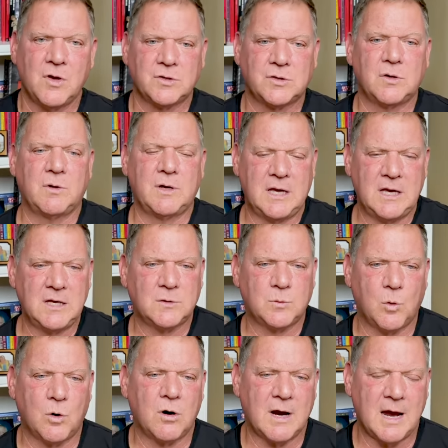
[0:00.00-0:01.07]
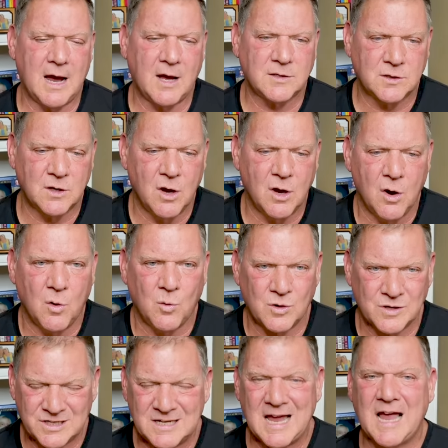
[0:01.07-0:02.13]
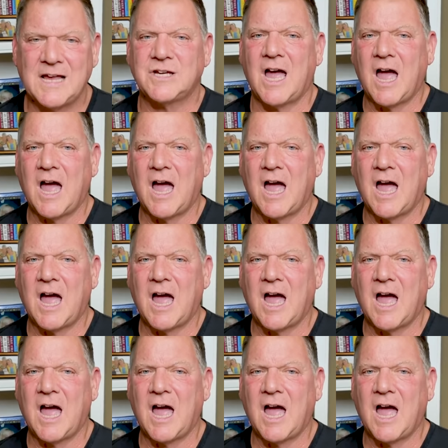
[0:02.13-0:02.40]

So his workouts were snatch,